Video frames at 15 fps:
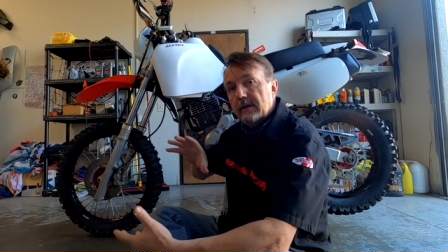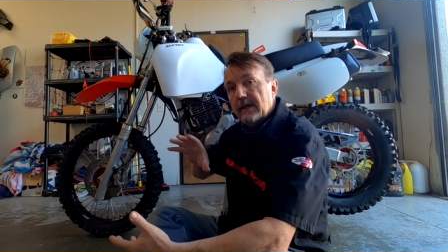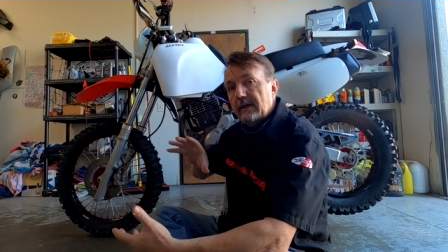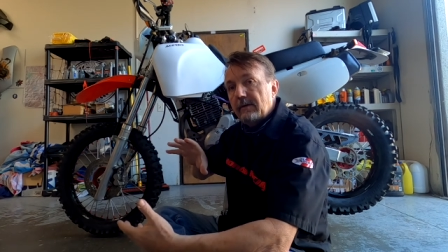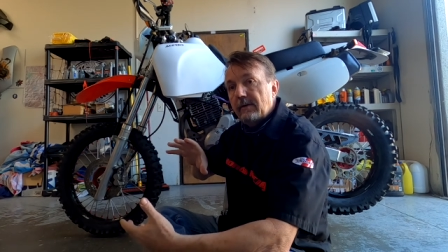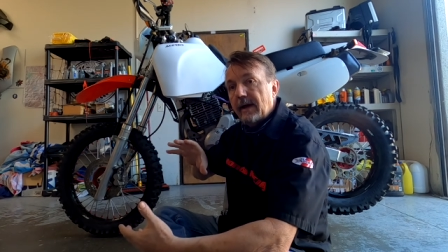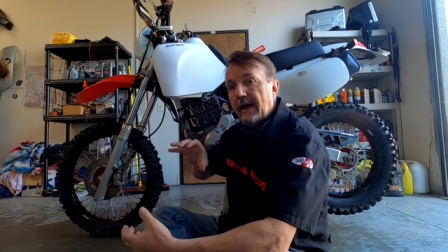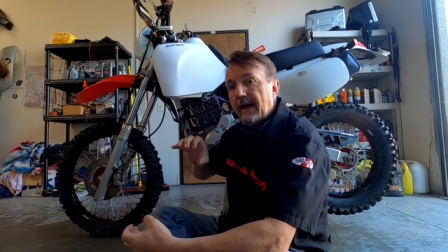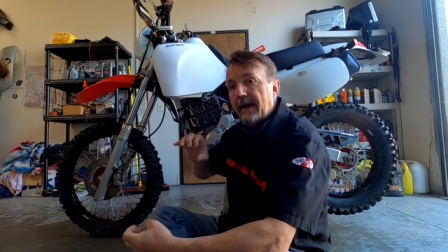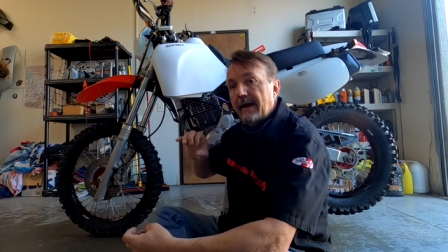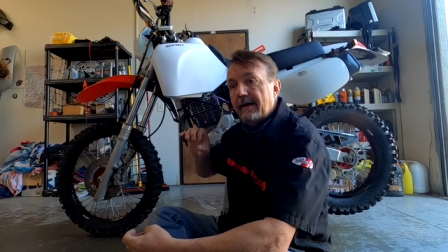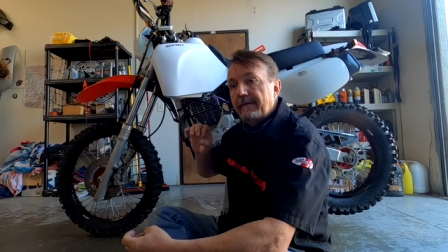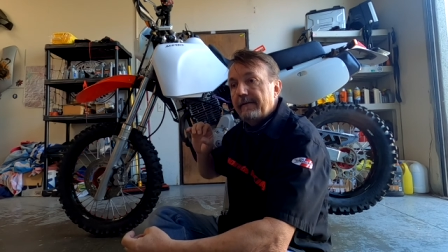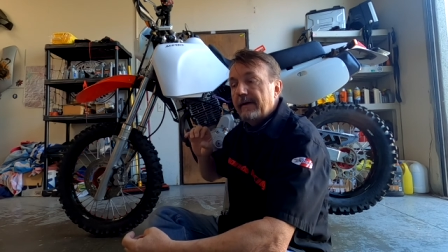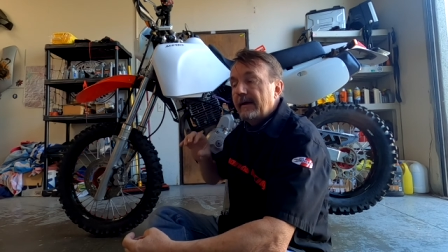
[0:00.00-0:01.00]
that you
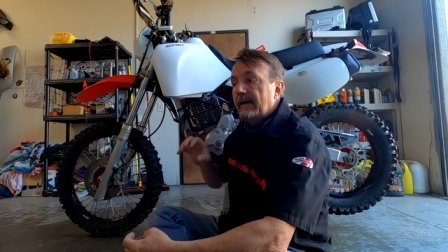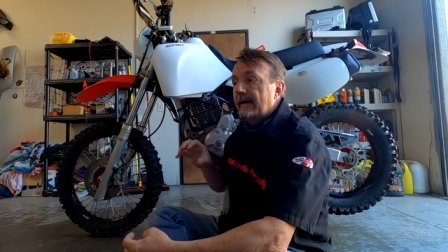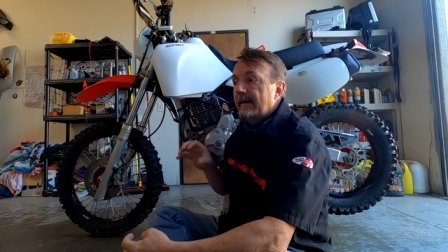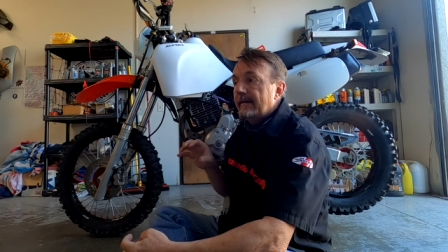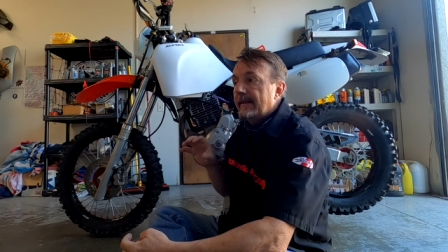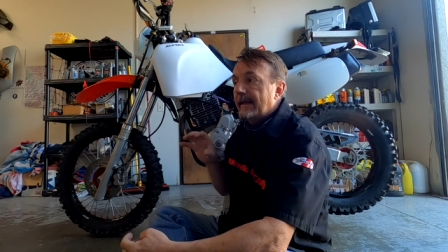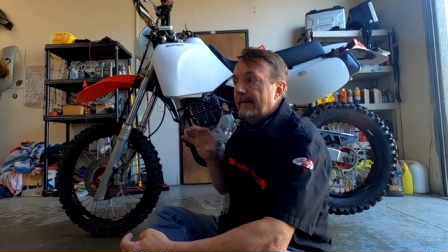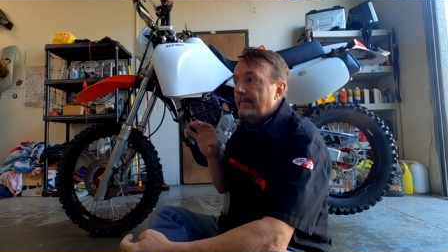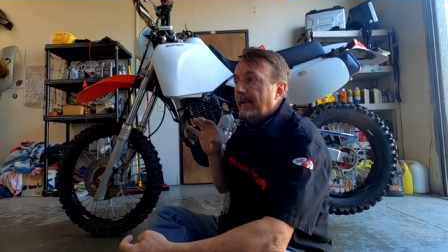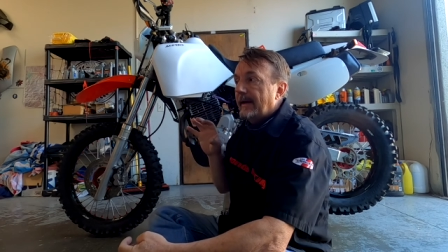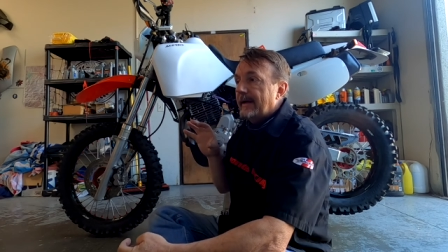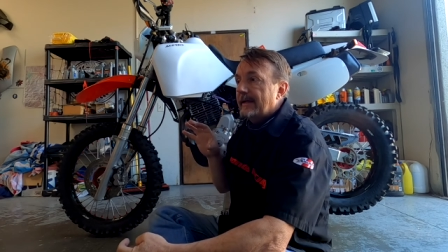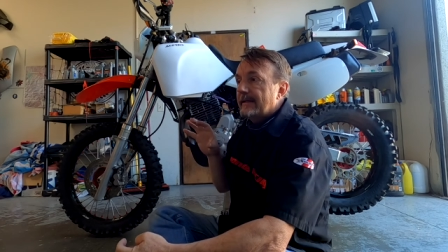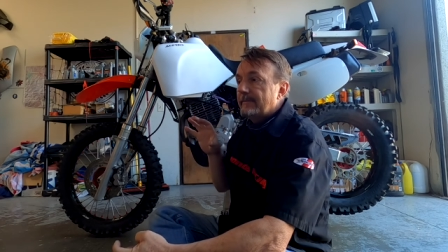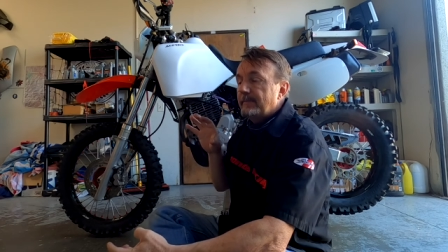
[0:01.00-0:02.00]
have. That
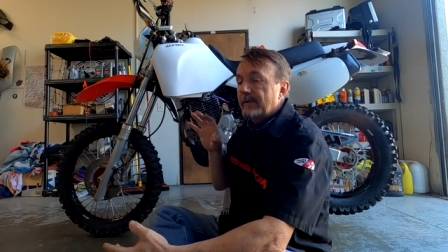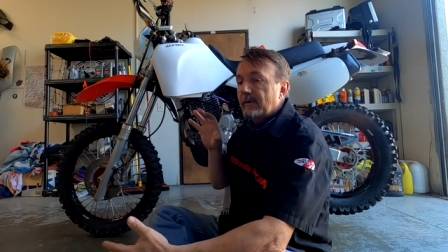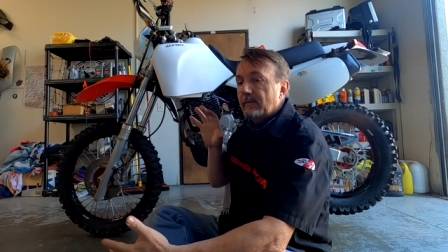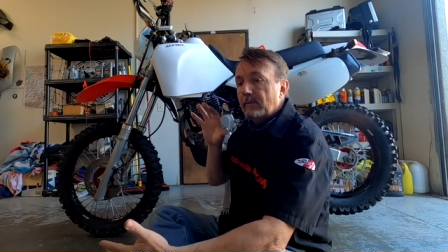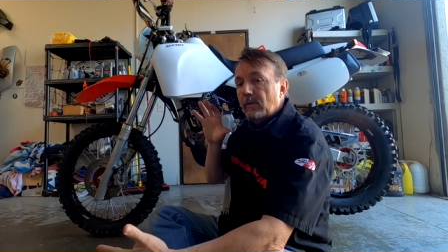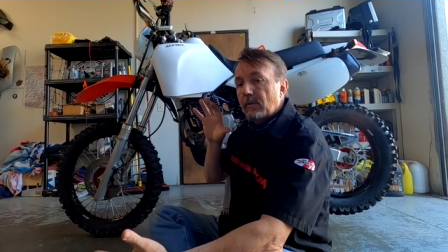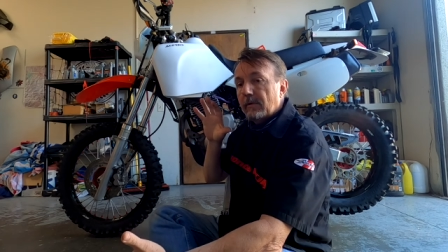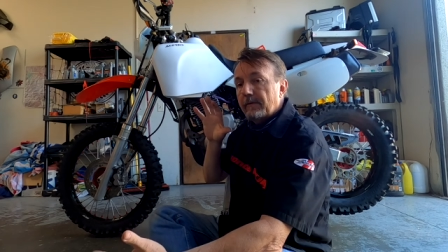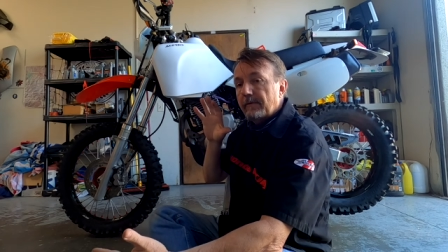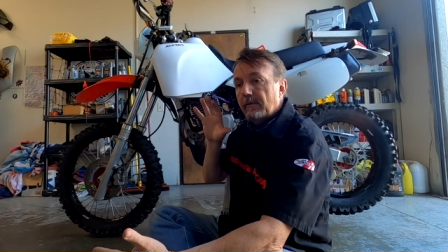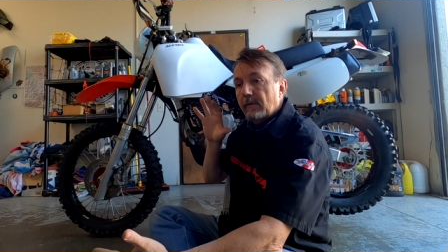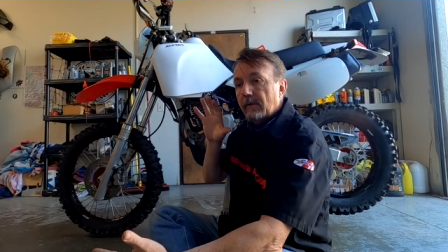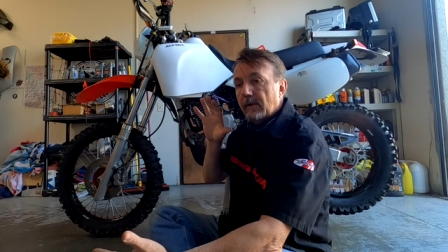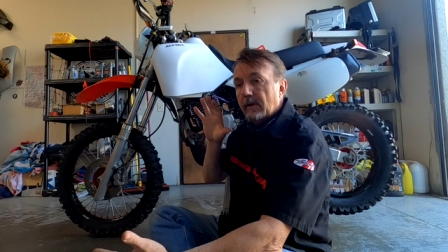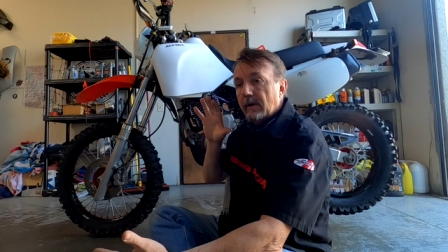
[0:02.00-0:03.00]
bike is built more
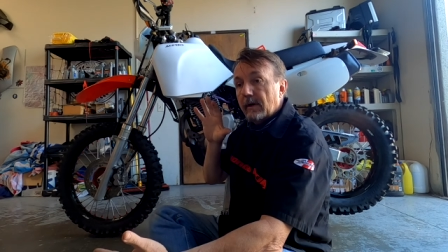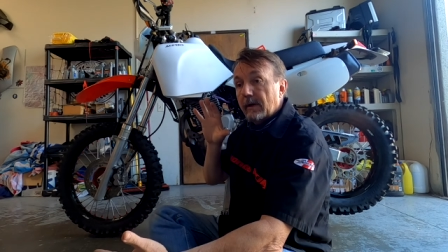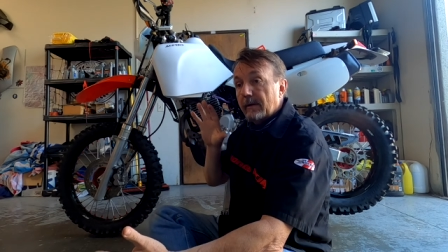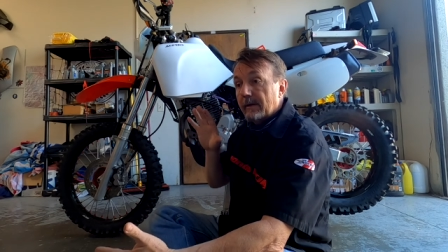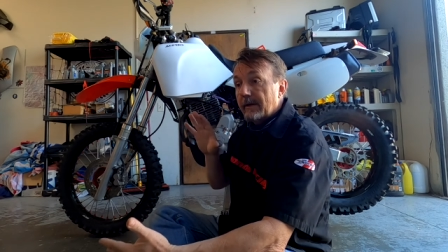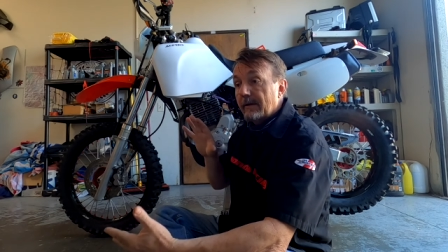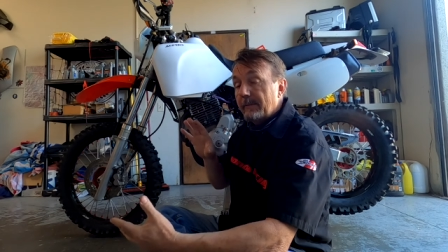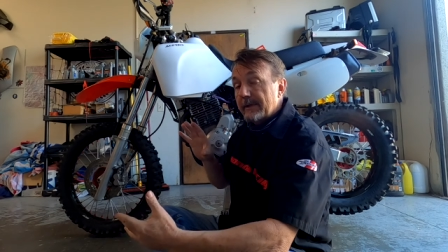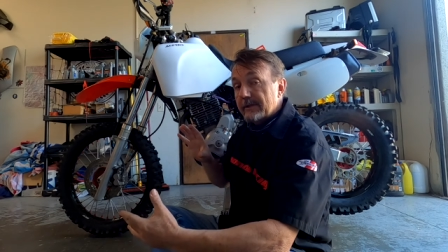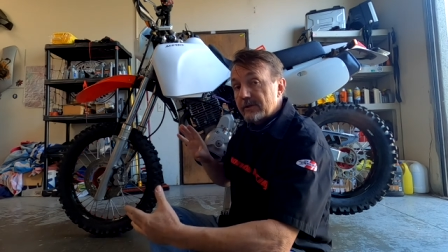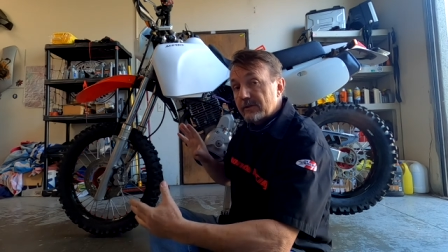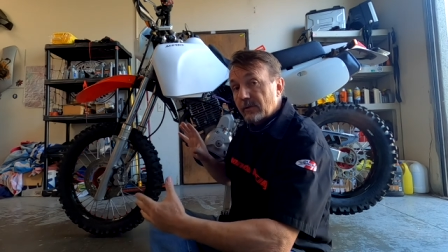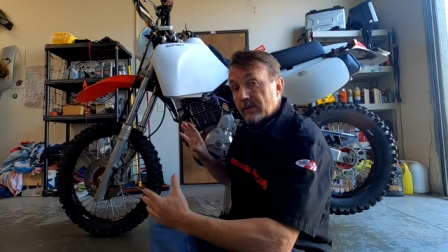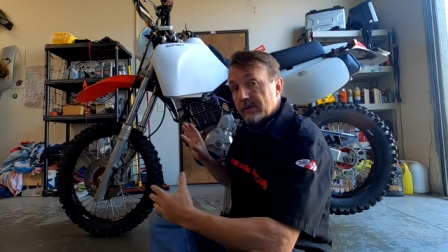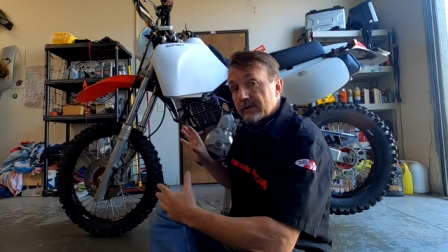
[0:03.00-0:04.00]
for a little bit
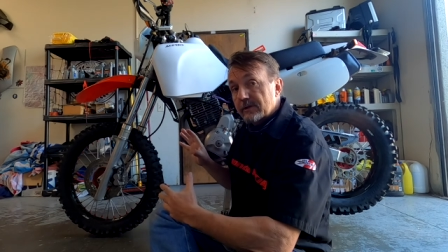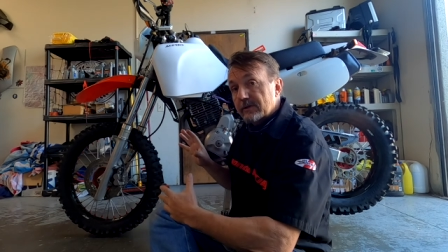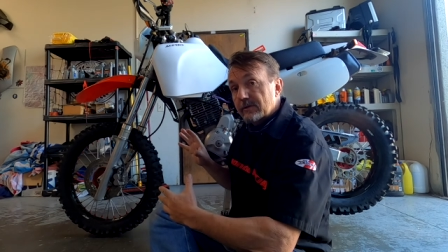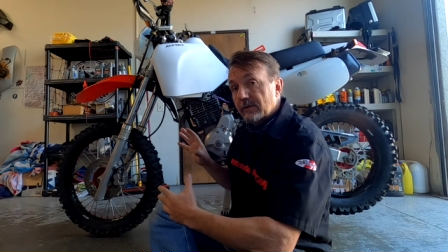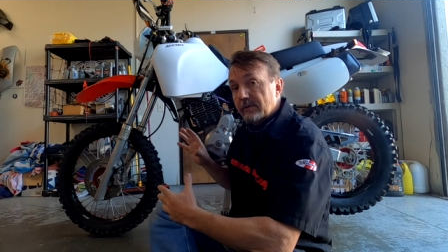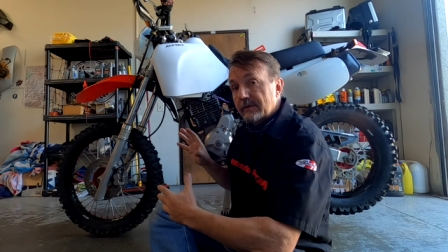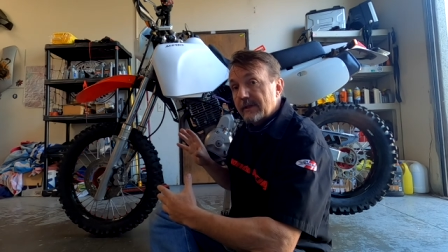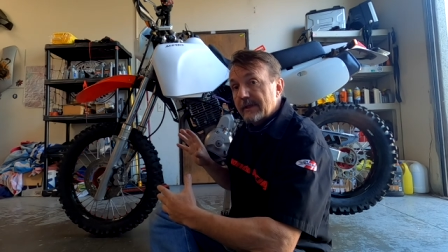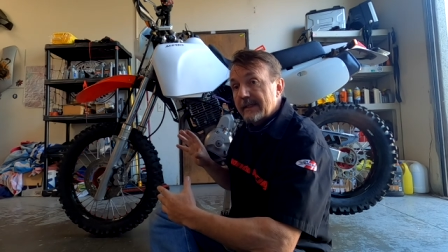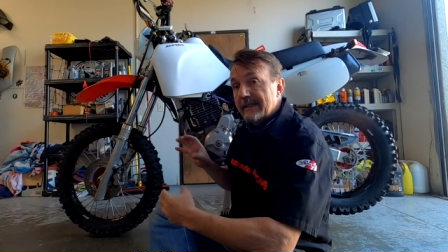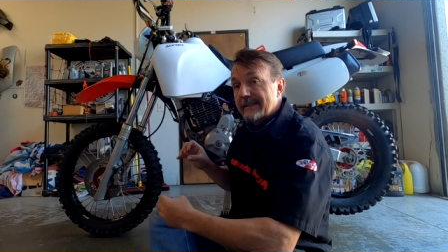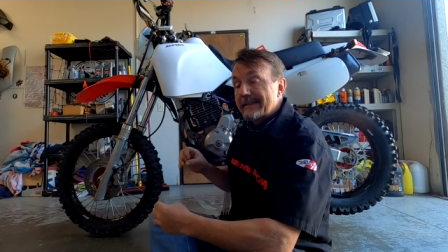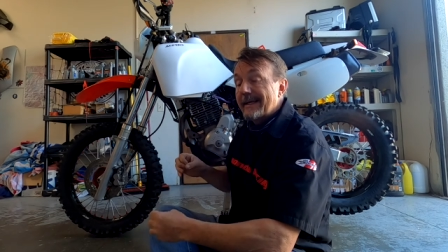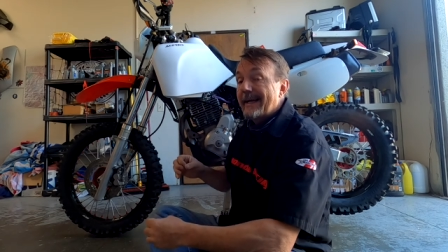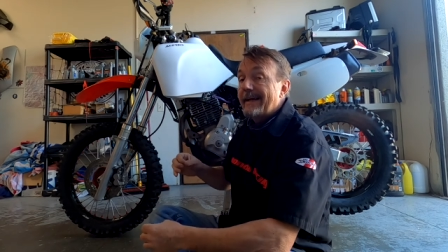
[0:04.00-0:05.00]
shorter stroke than this,